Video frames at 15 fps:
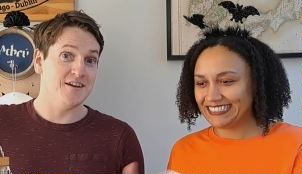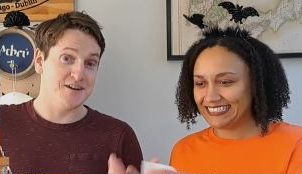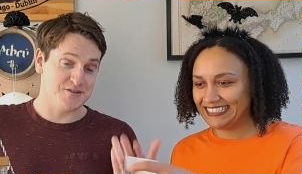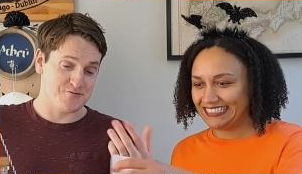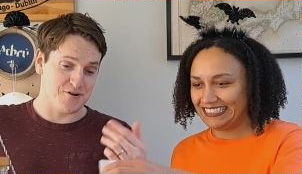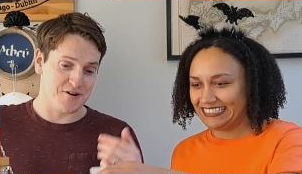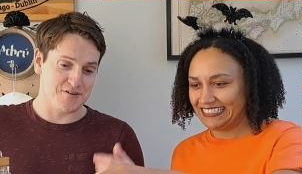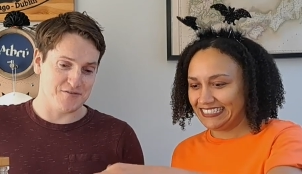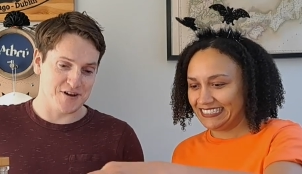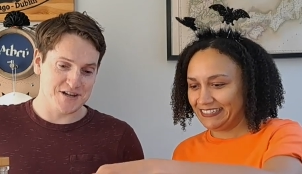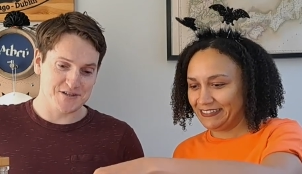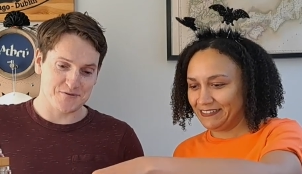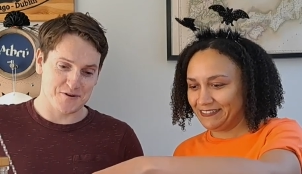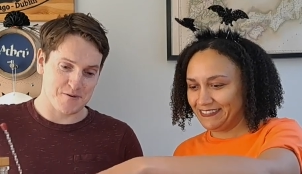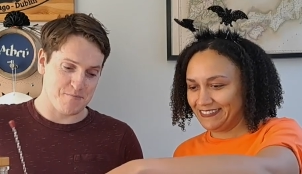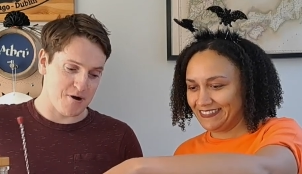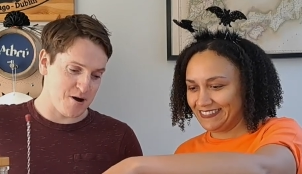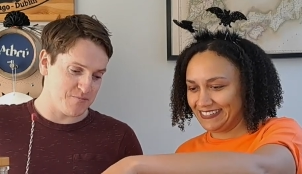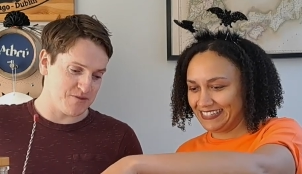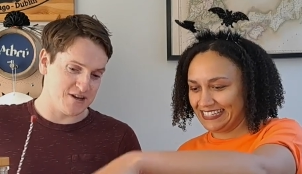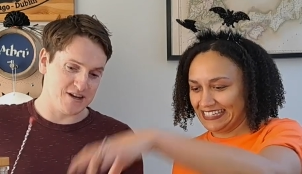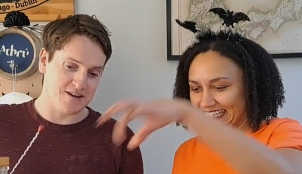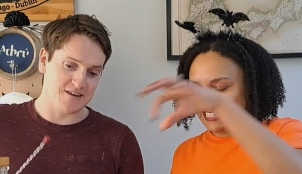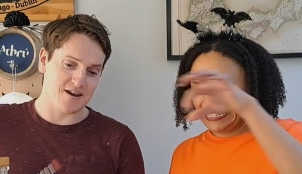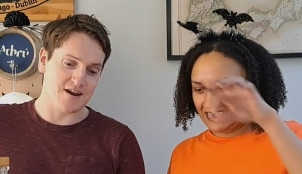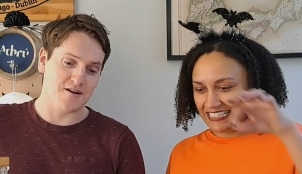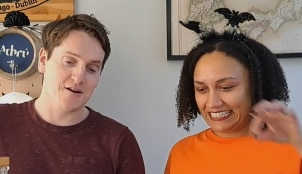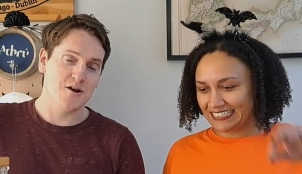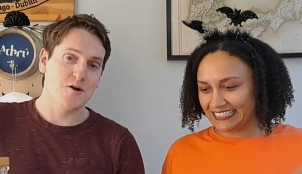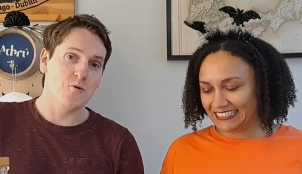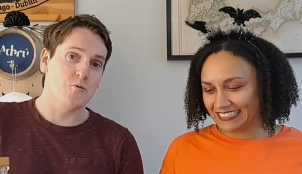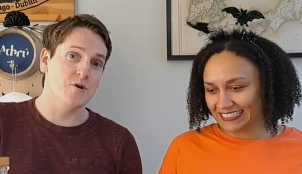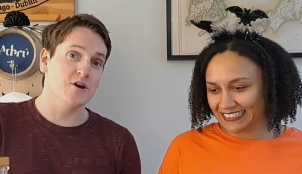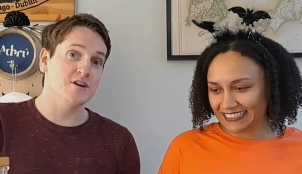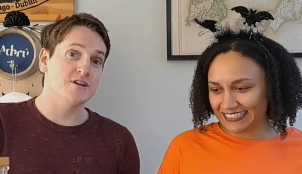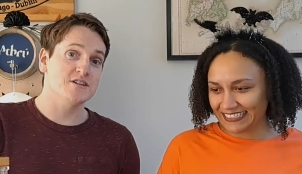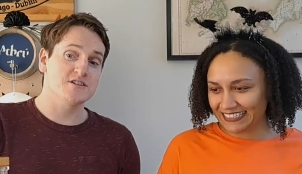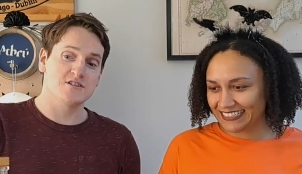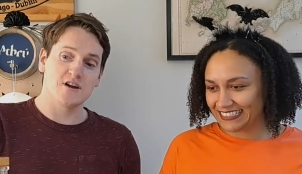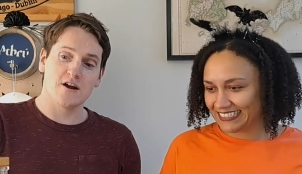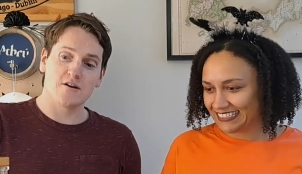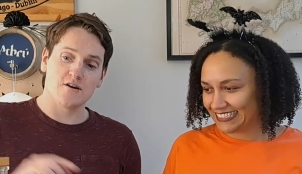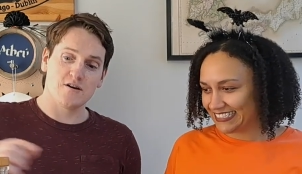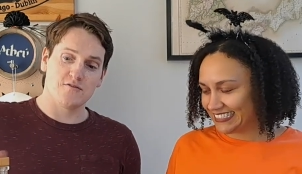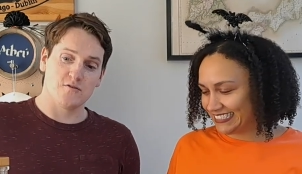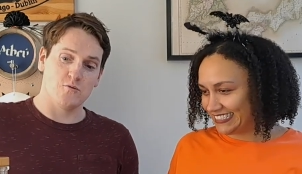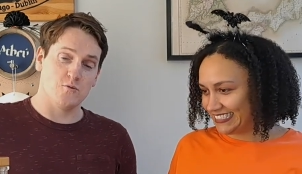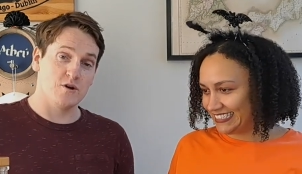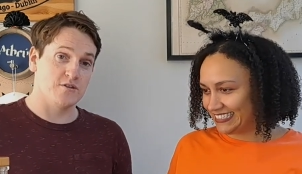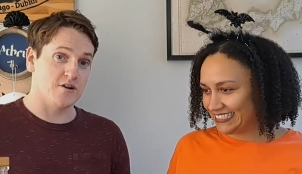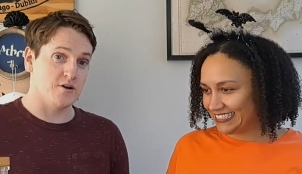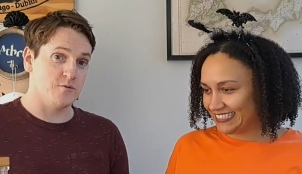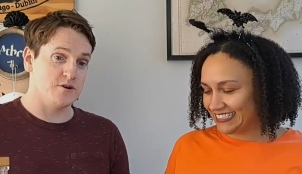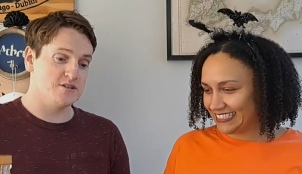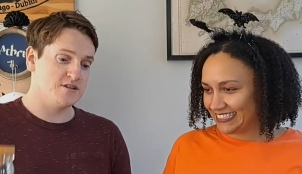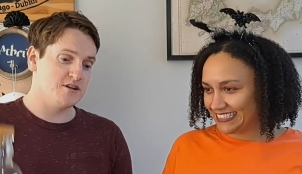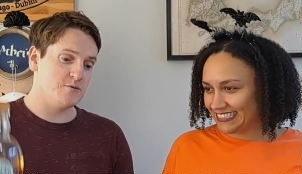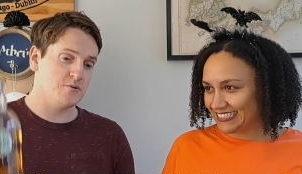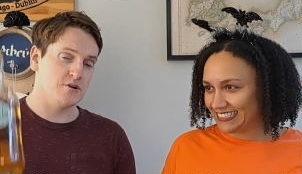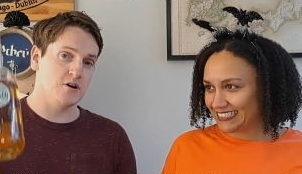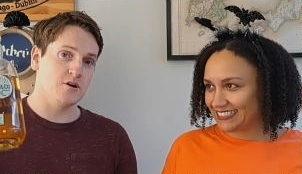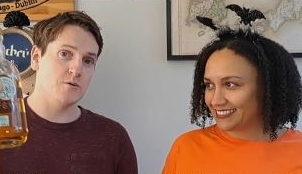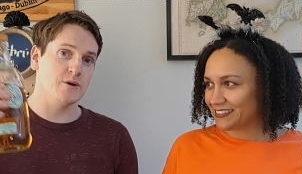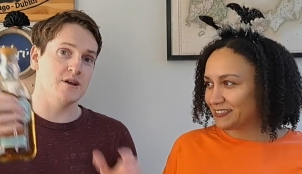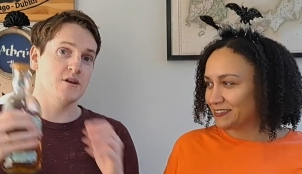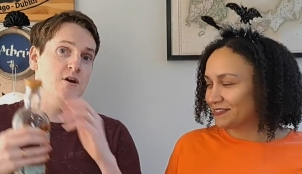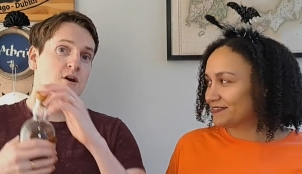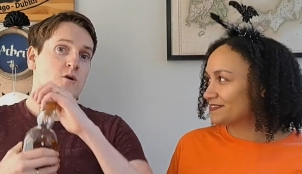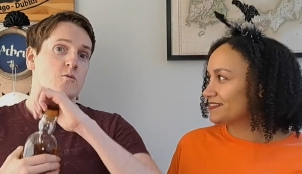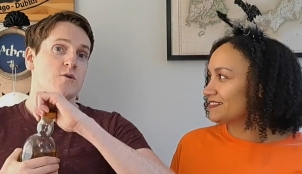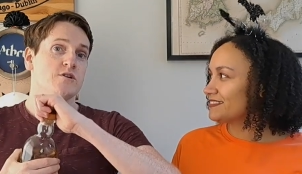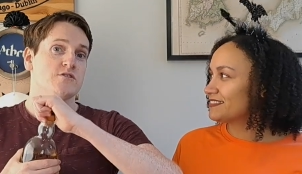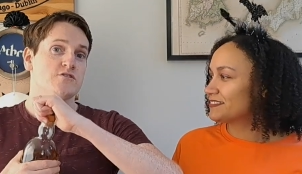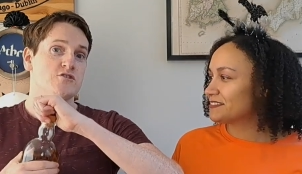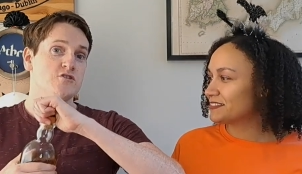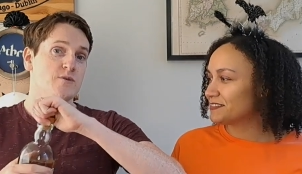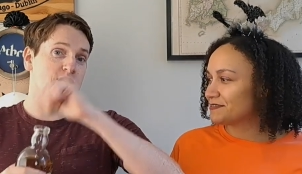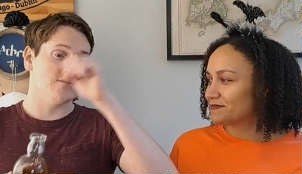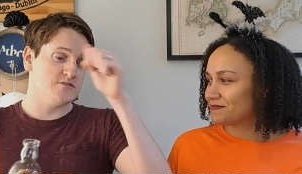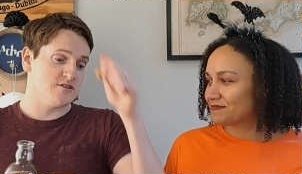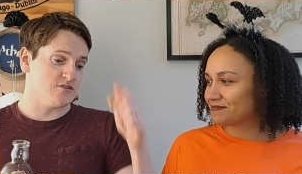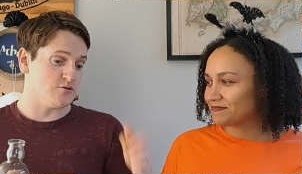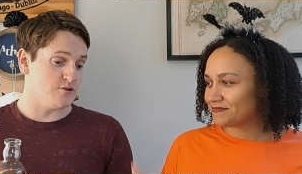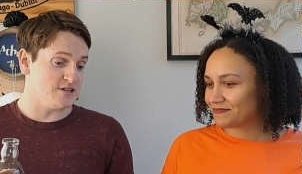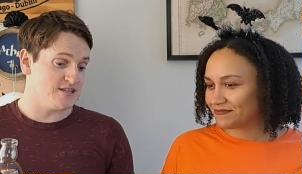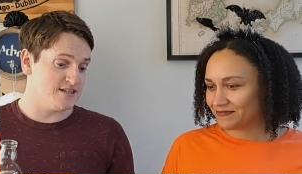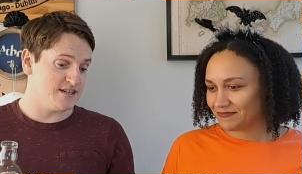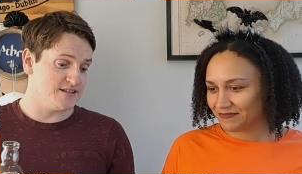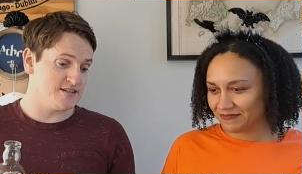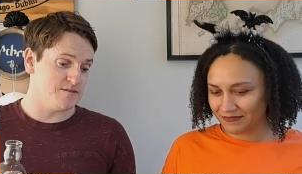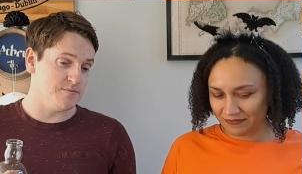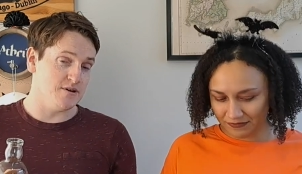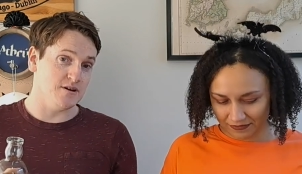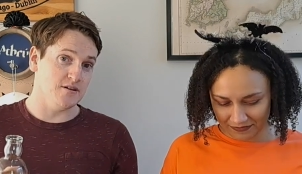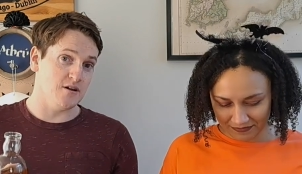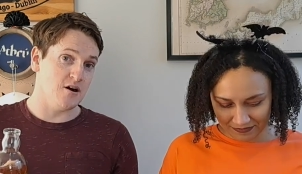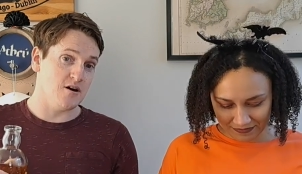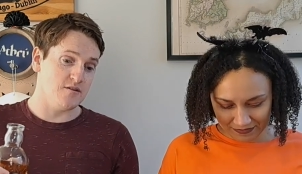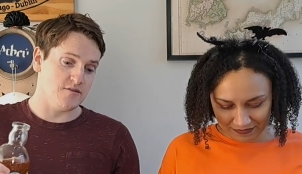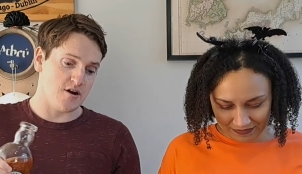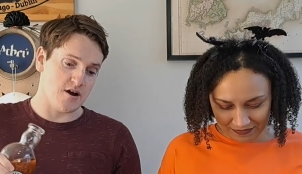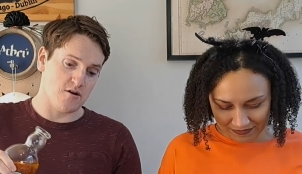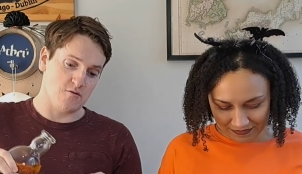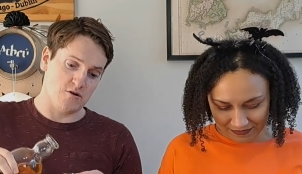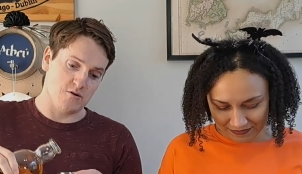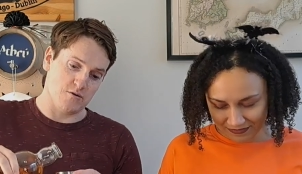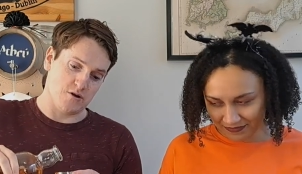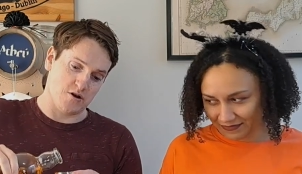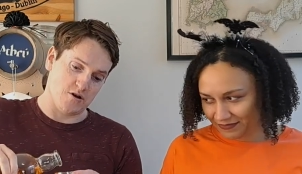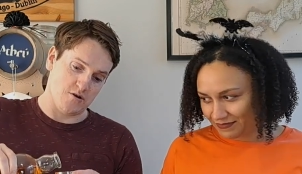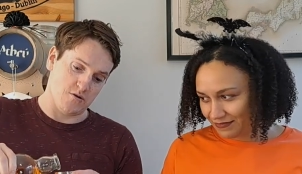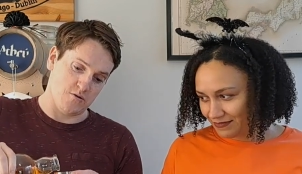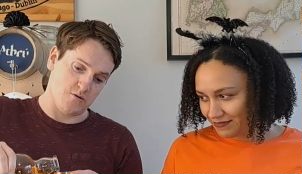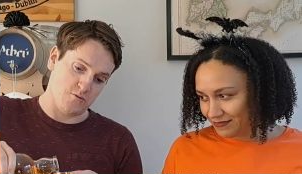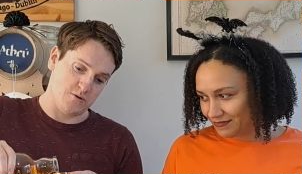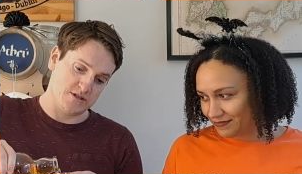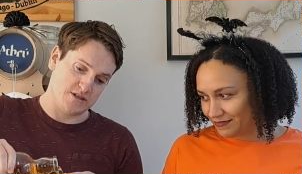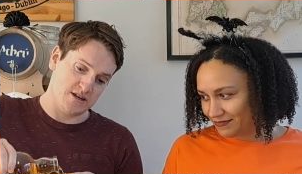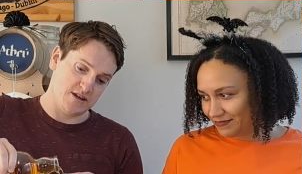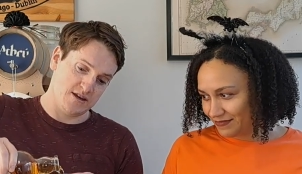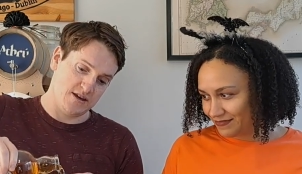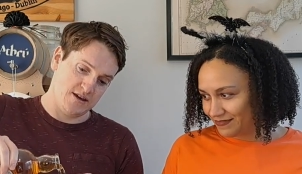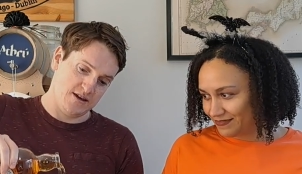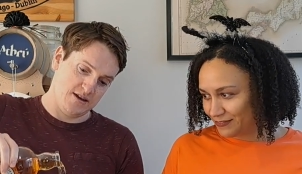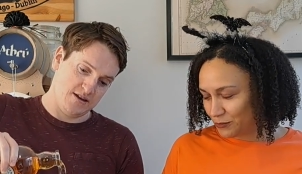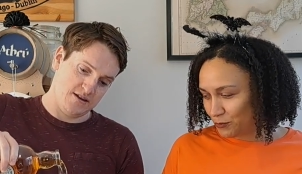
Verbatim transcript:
Speaker 1: A nice rock of ice, we're gonna pop that in there. We're gonna start off with our whiskey. We're gonna go in with two ounces or 60 mil of our Co whiskey